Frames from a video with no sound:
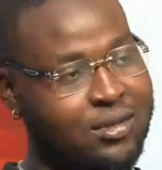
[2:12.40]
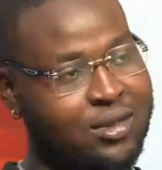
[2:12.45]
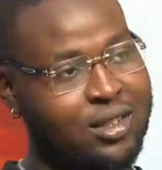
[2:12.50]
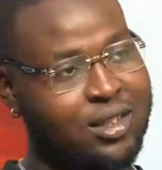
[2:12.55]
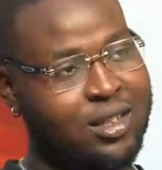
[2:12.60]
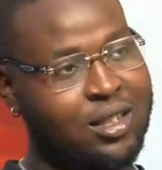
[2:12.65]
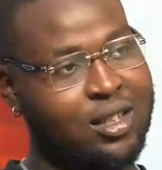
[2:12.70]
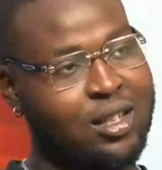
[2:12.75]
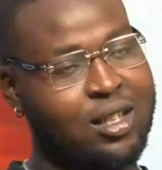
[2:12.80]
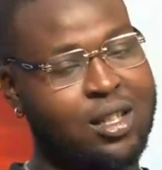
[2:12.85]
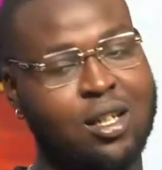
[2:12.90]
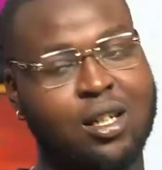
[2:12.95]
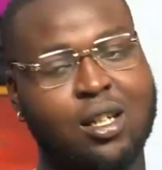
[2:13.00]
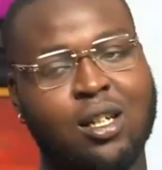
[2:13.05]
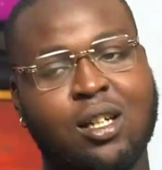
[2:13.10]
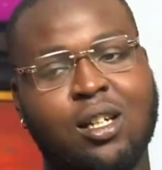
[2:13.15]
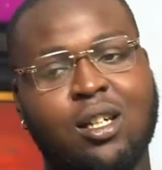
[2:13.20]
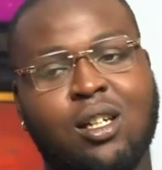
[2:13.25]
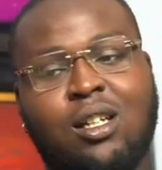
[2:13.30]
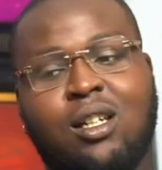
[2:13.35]
You are
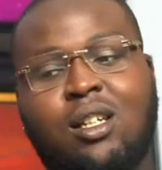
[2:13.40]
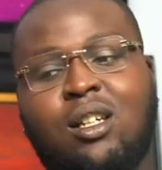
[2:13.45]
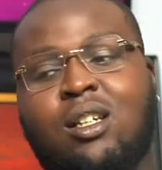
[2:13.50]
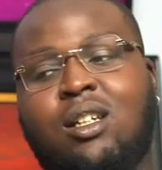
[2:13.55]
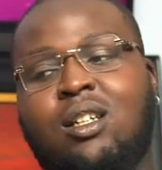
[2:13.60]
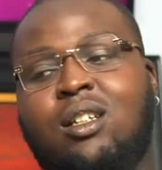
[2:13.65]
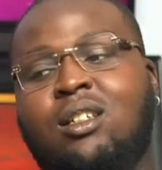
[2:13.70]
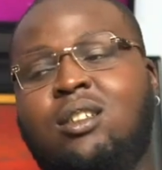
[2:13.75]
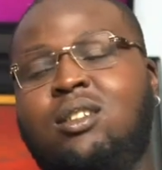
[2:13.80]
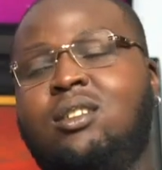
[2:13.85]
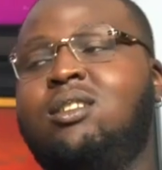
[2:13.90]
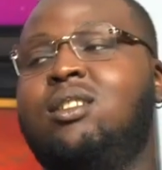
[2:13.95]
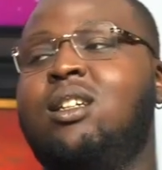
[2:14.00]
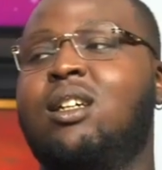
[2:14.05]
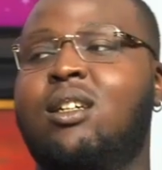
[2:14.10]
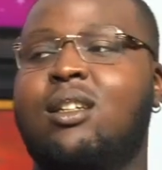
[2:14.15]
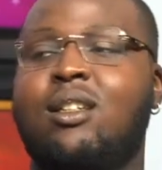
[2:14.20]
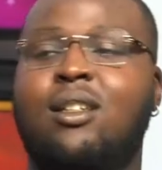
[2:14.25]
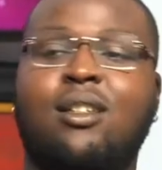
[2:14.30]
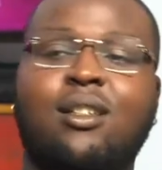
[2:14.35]
welcome to
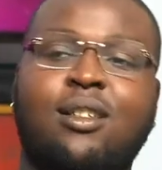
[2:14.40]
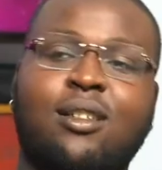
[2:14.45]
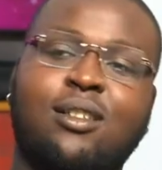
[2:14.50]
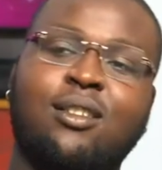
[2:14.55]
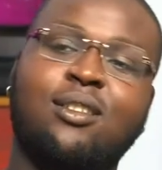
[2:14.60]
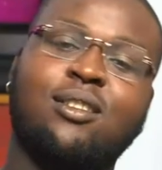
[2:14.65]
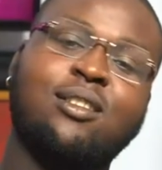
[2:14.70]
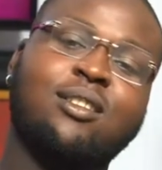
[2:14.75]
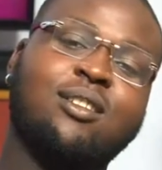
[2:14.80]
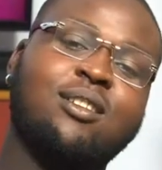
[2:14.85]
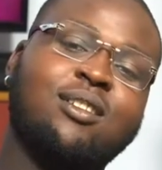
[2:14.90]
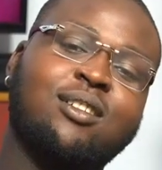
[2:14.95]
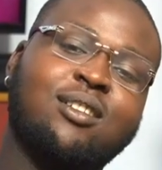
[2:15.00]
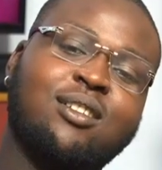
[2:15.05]
the show.